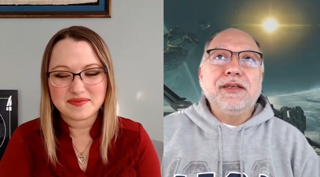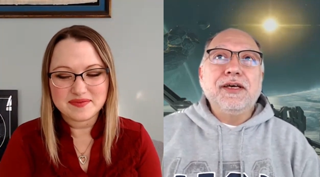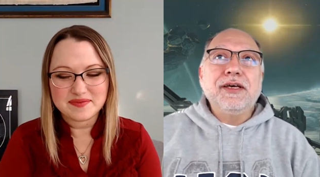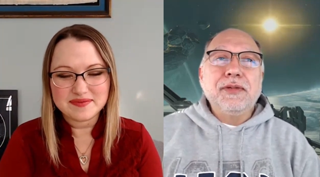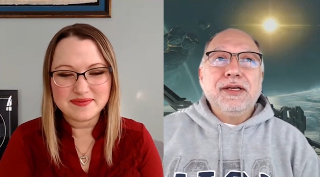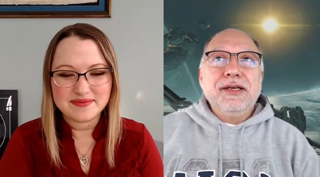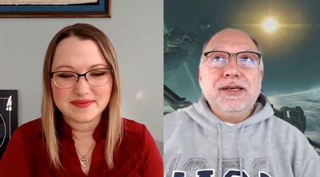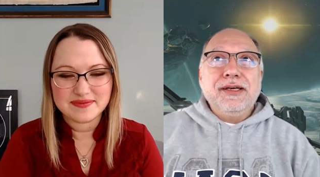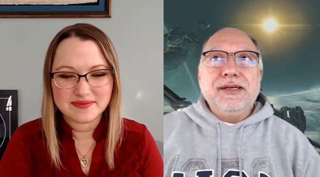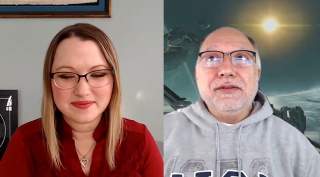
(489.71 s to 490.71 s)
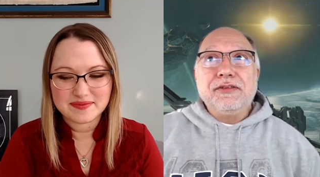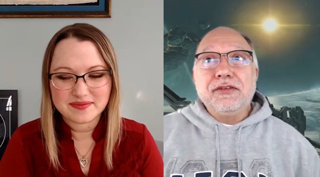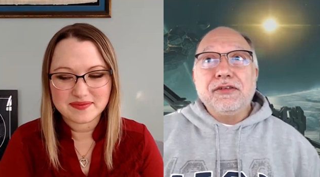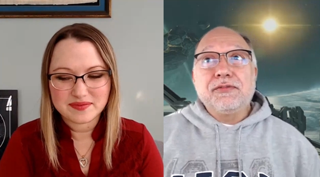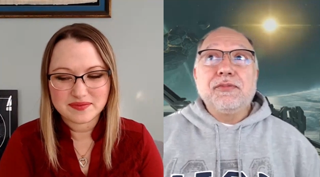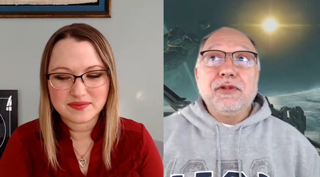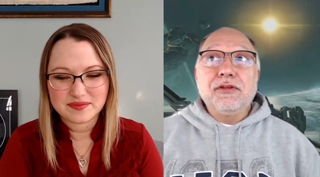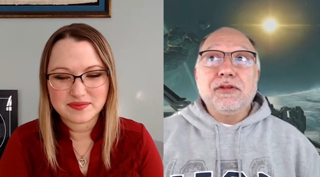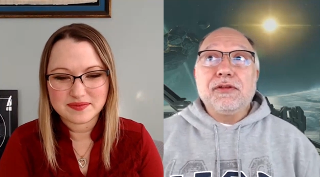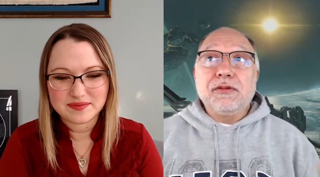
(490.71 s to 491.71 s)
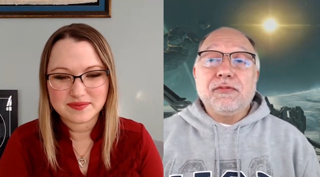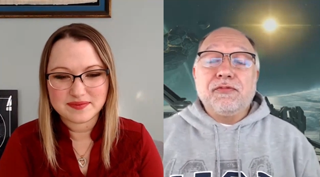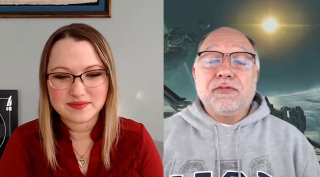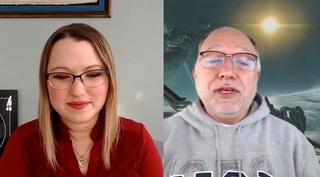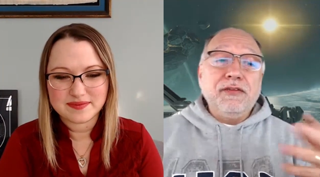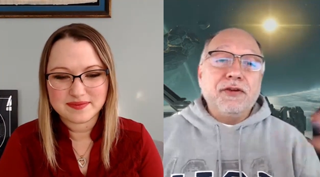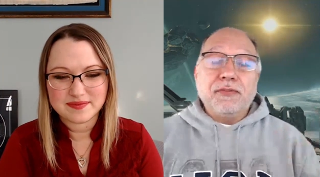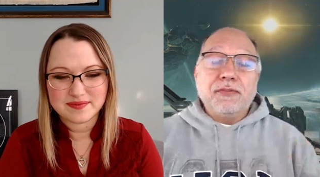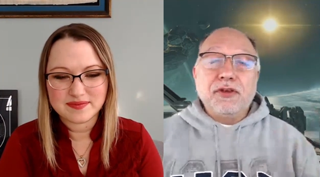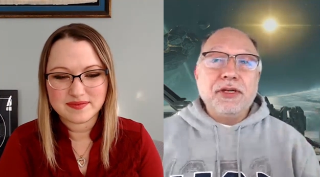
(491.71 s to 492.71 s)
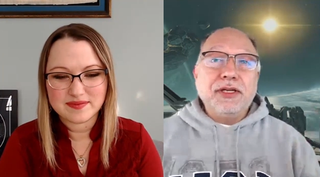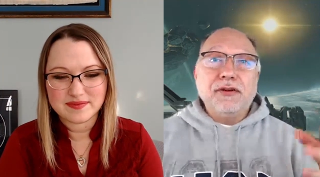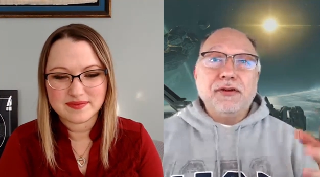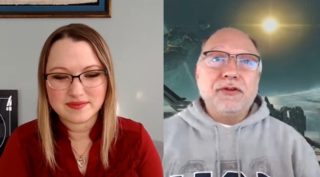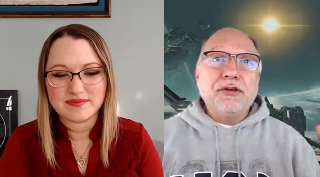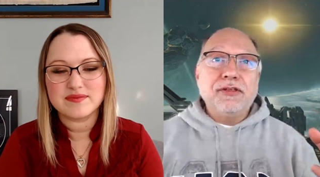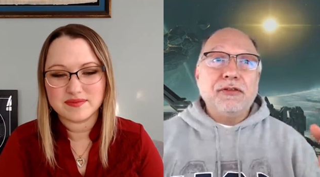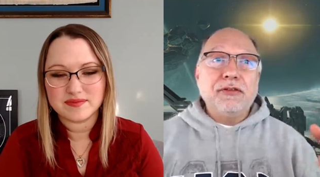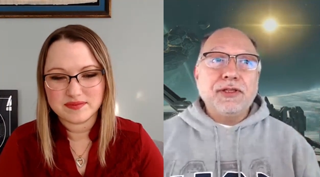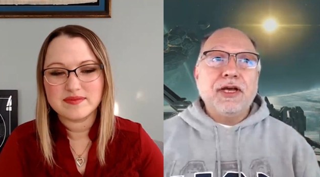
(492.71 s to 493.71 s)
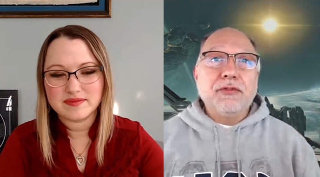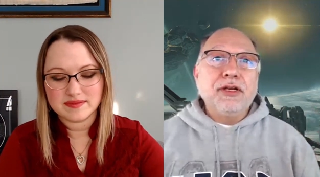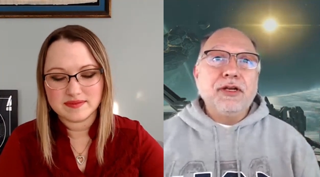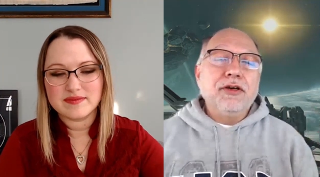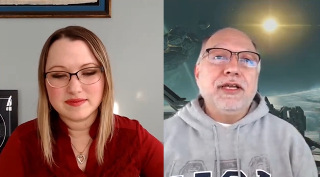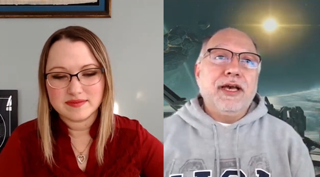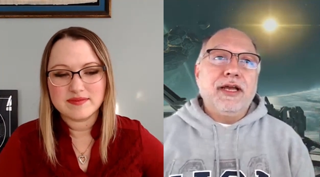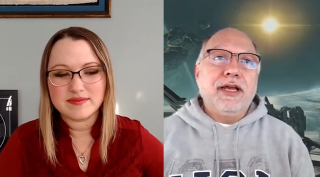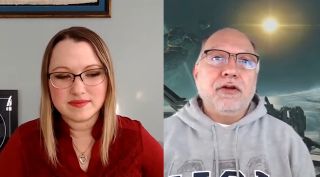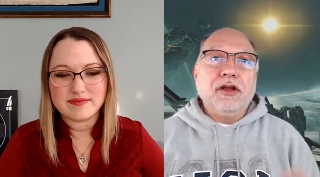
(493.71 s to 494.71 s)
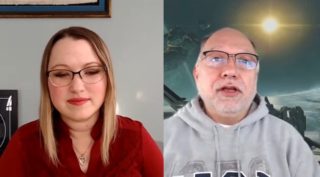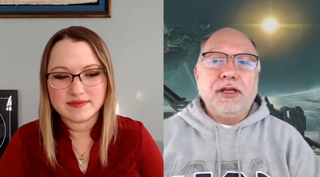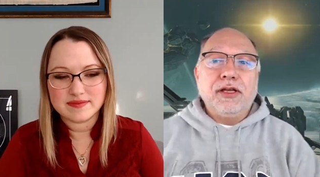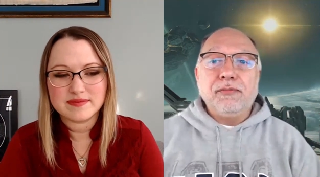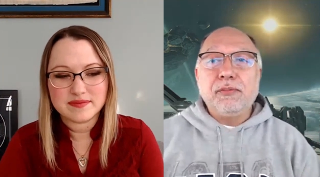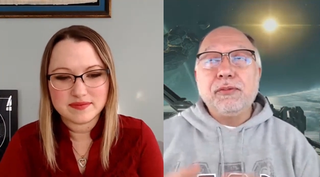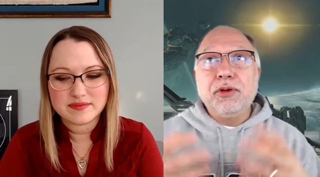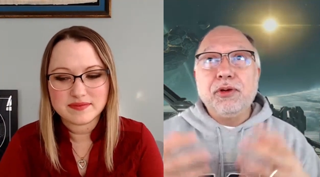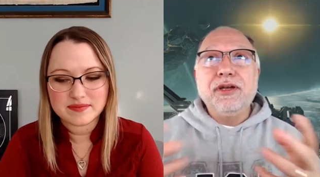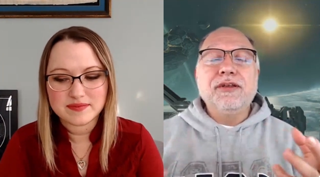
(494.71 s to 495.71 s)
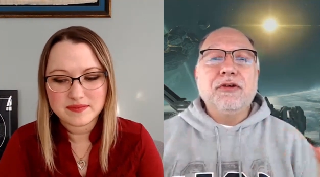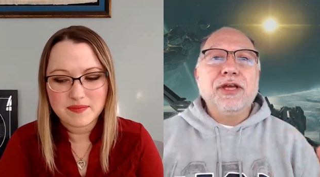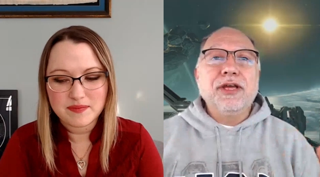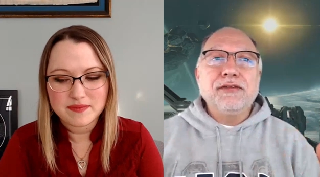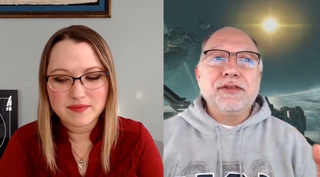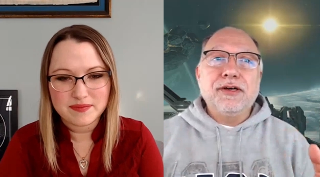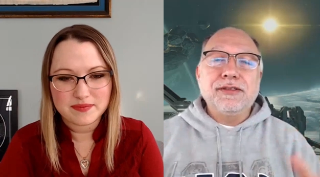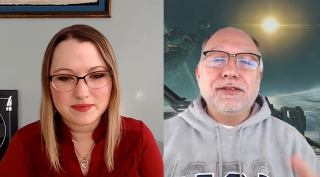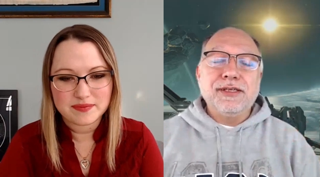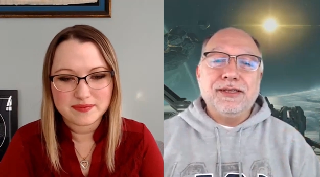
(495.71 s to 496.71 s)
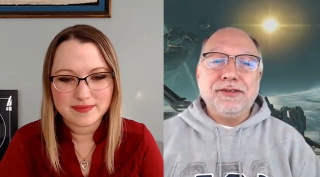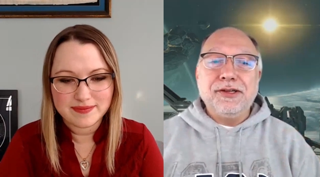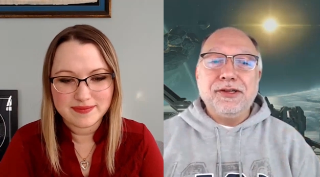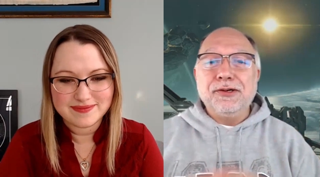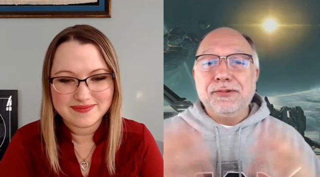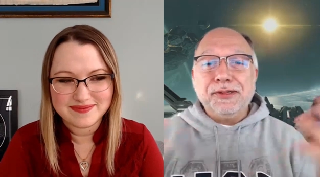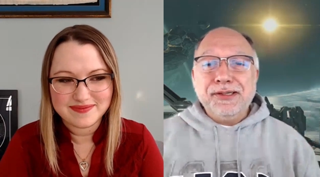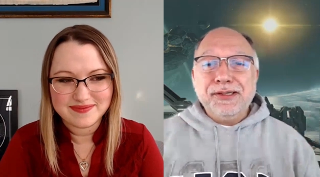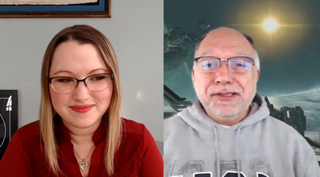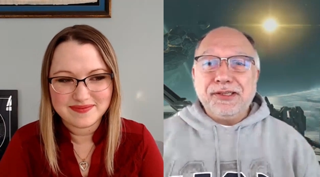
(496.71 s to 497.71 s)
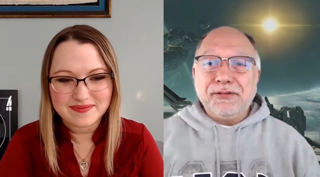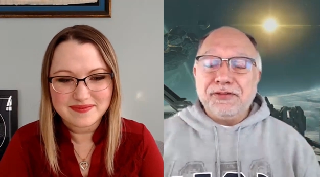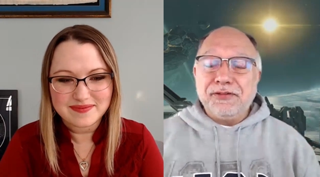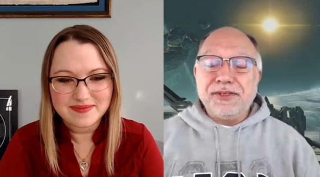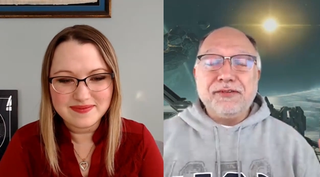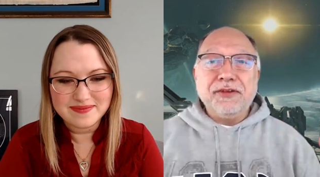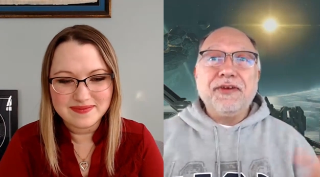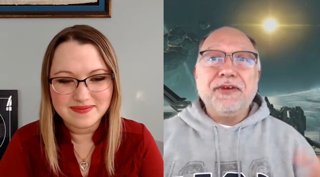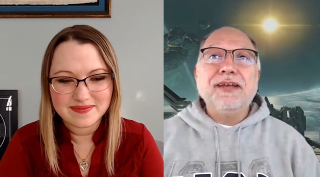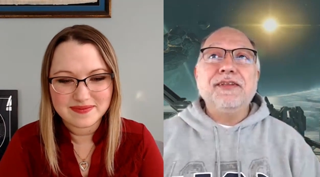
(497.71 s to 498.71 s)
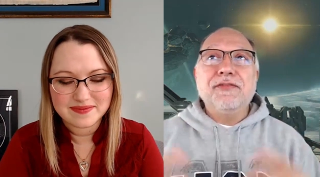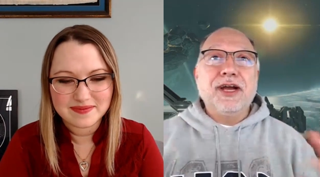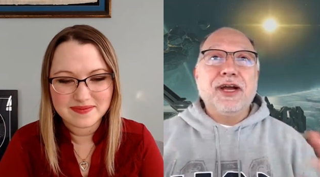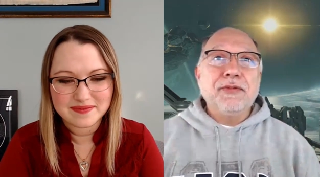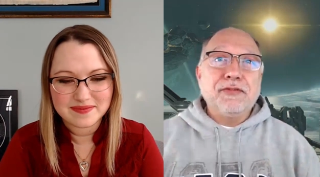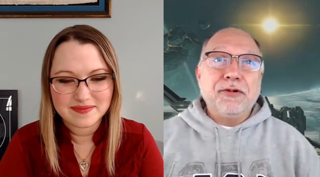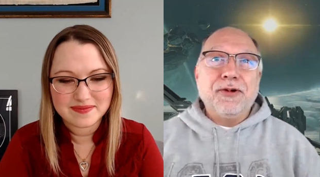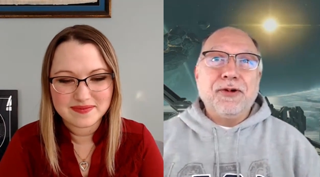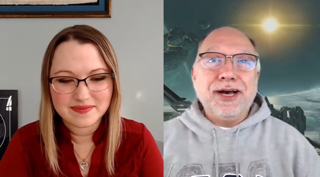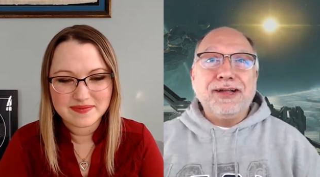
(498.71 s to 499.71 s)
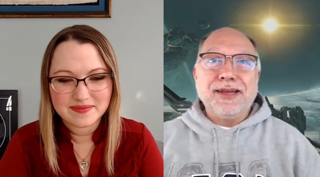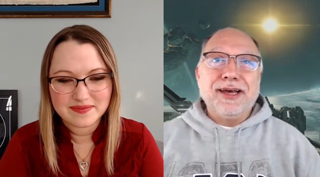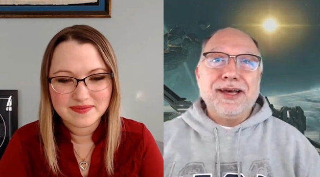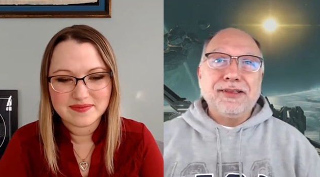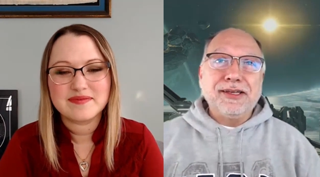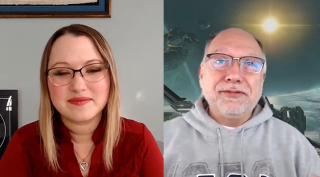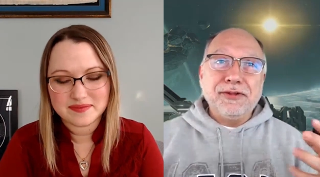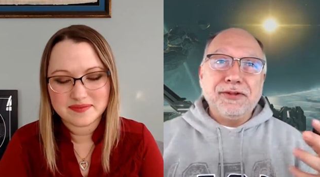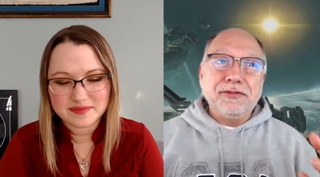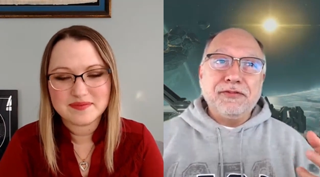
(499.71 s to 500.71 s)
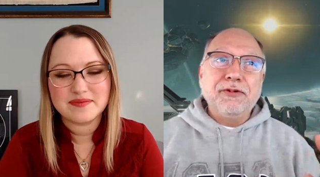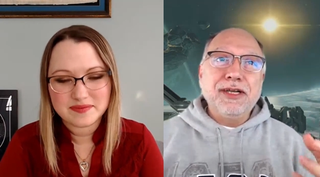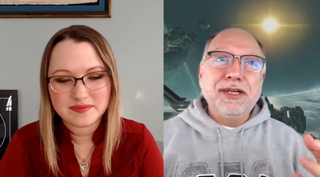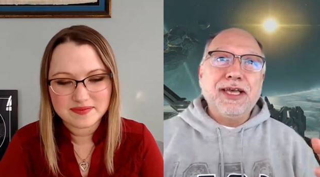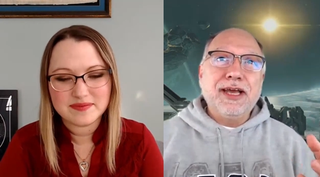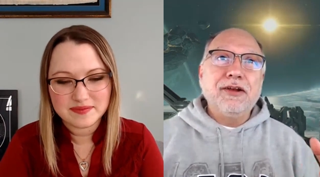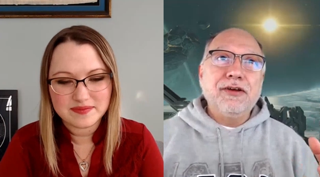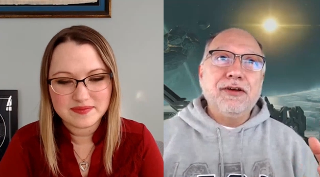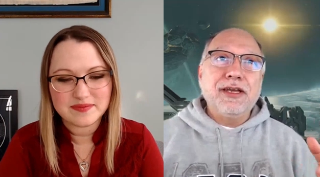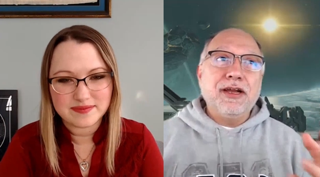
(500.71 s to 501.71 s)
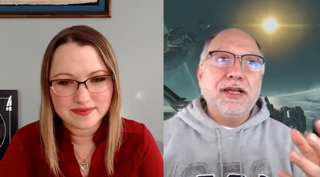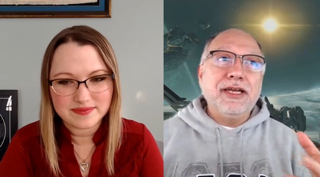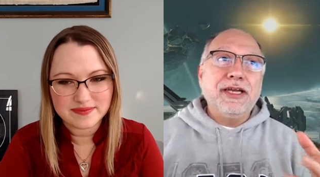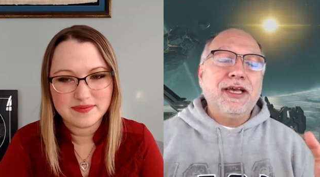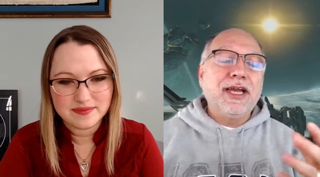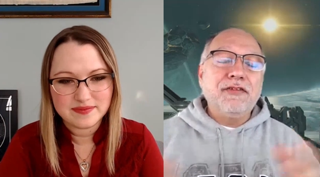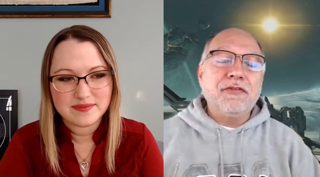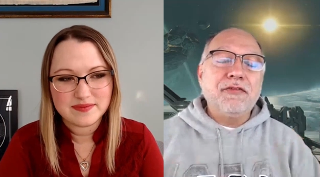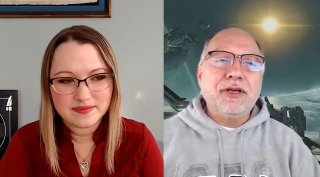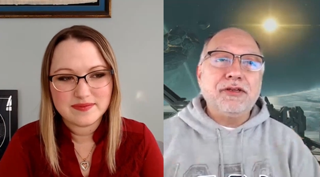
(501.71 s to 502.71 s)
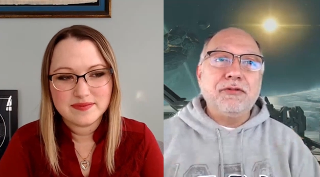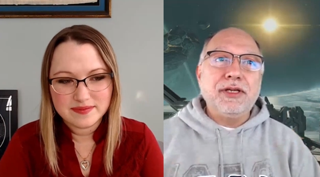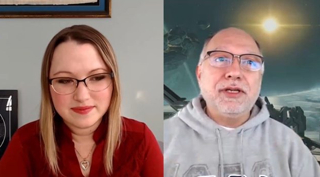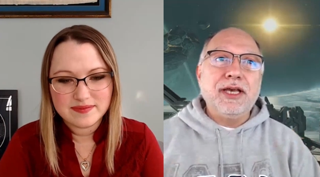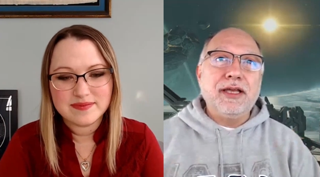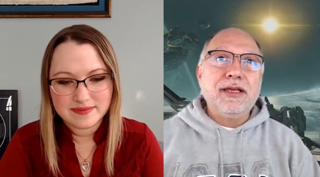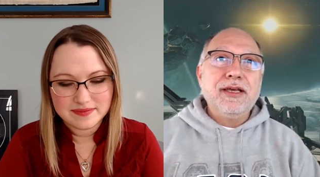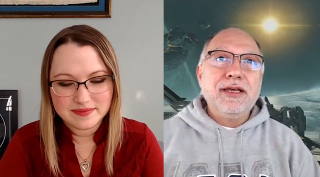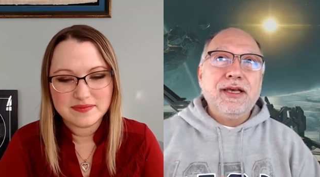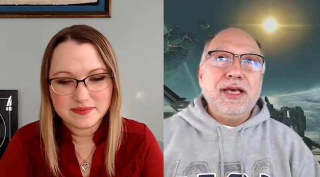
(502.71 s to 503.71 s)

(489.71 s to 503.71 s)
Speaker 1: we end up just feeding from so many different sources without really looking at it and putting a little grain of salt. And as we've had this environment for a while now that we've really got to look at any kind of information we get